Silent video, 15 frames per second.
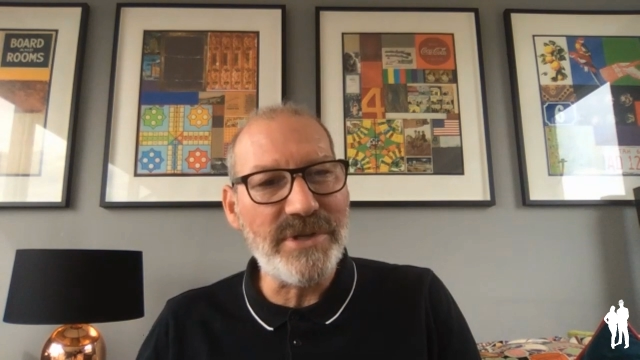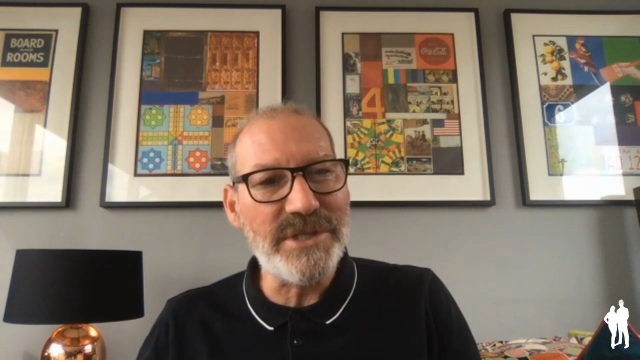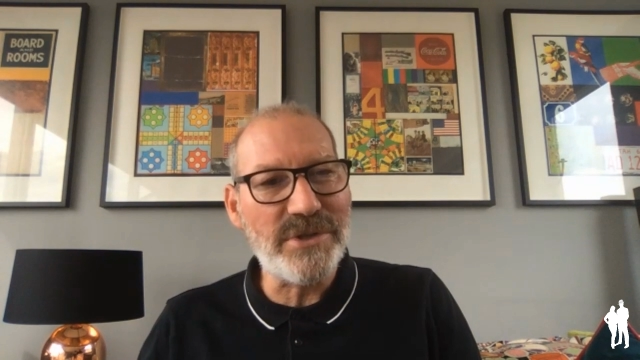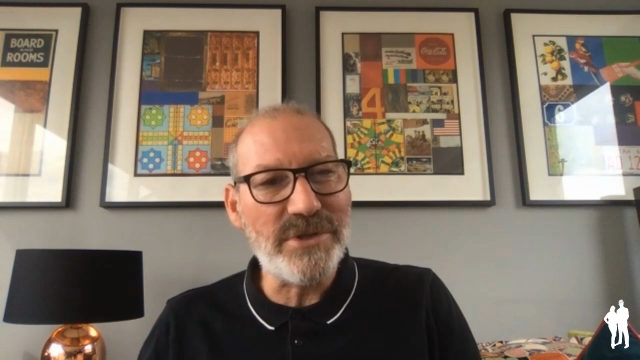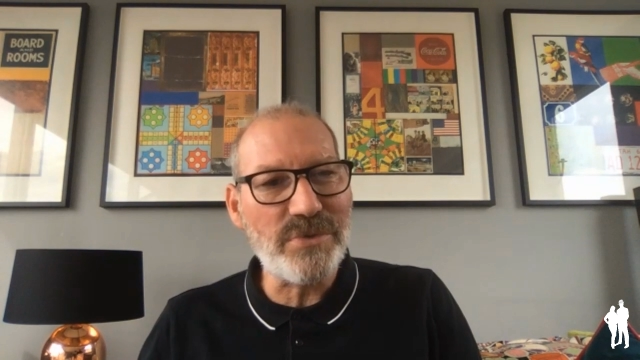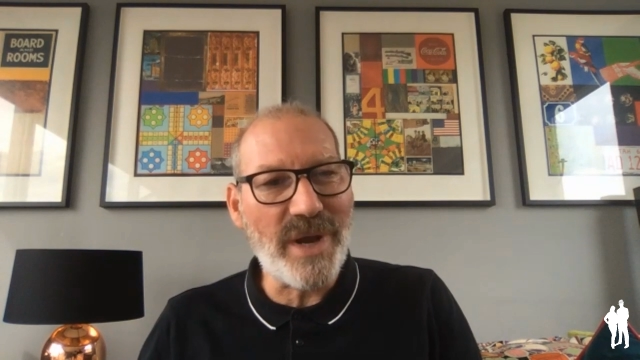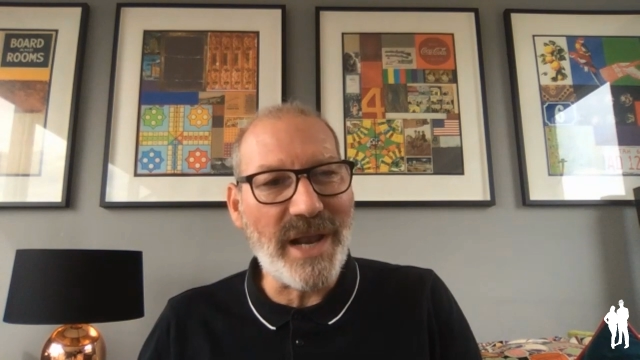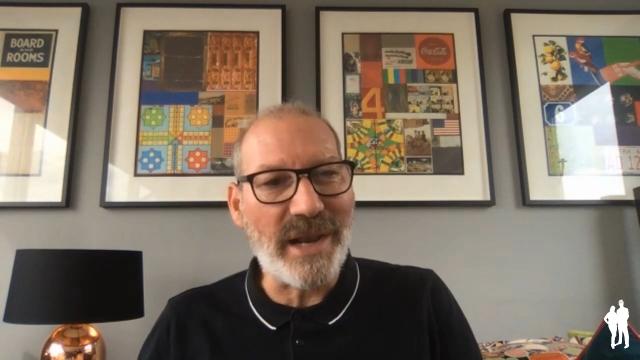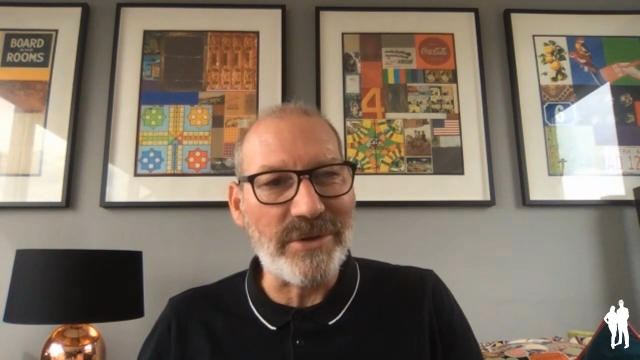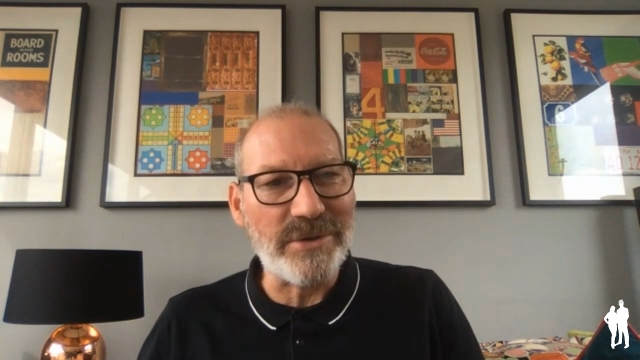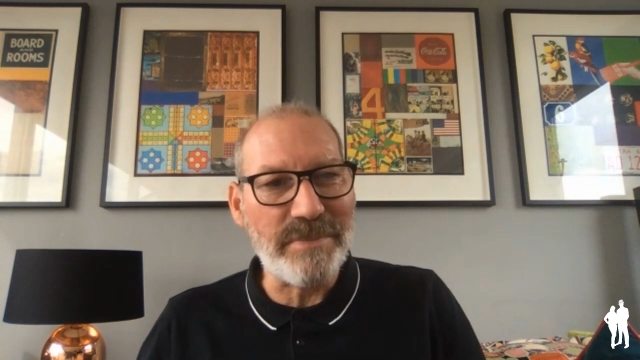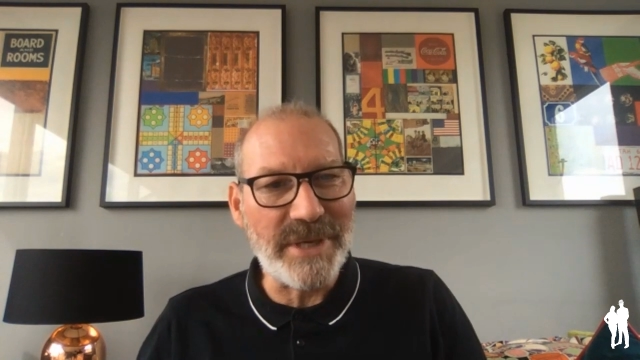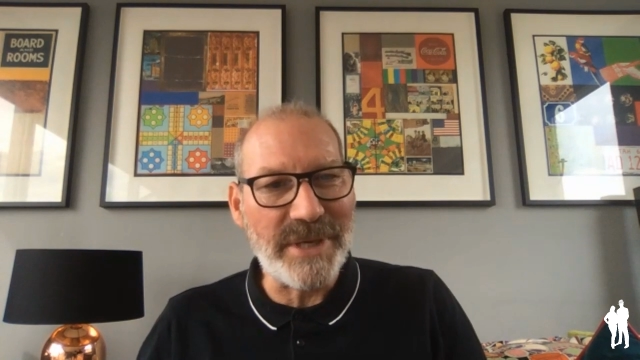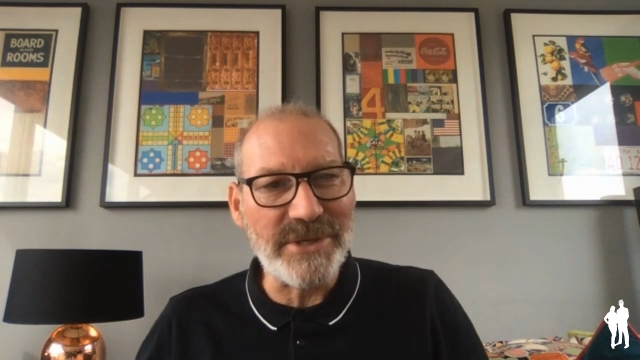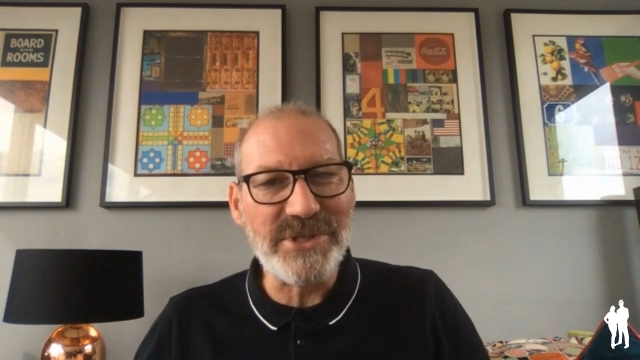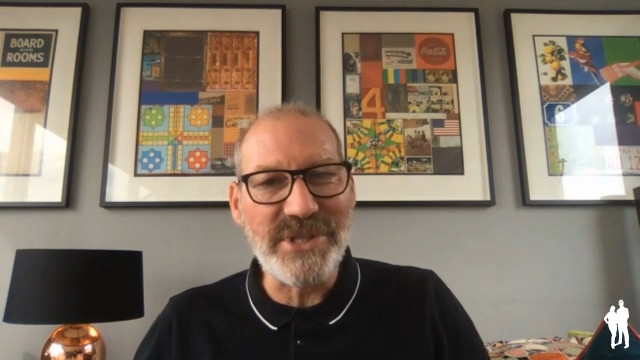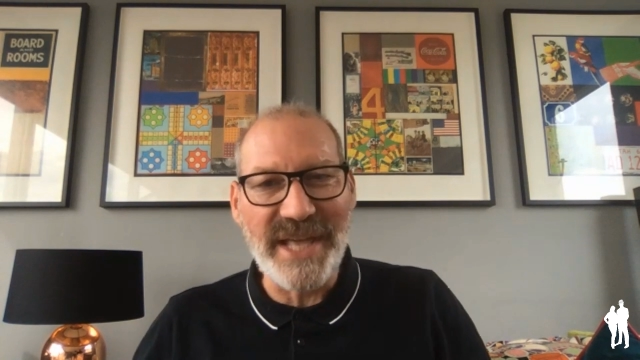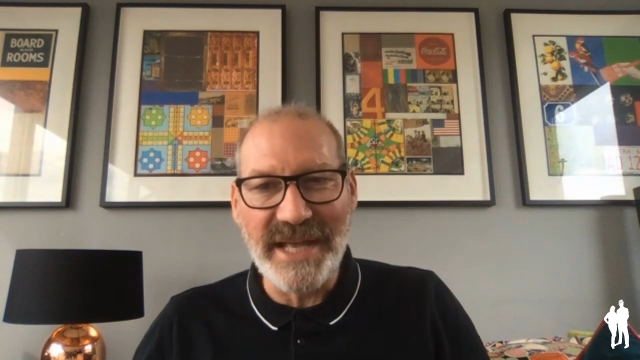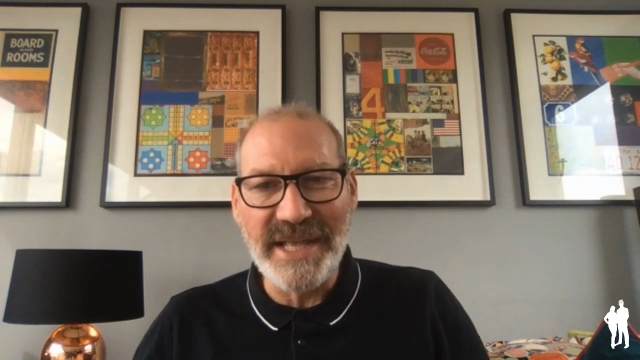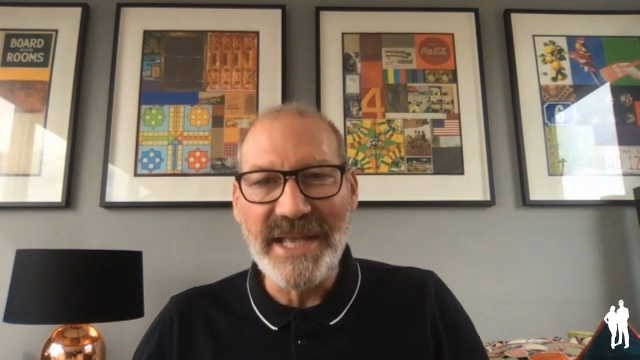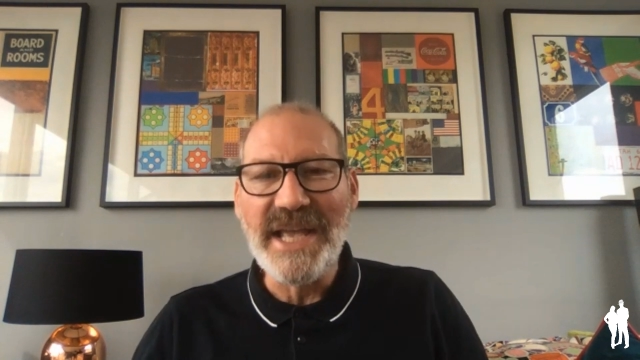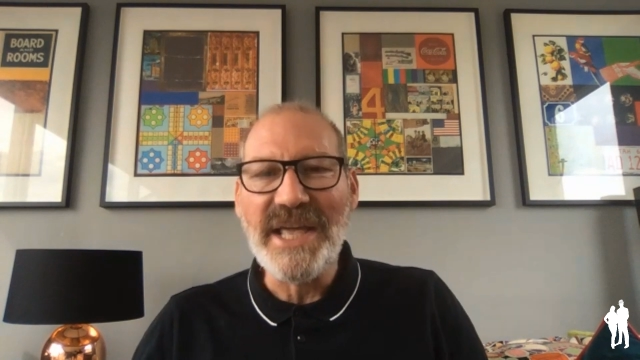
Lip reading: as well, because that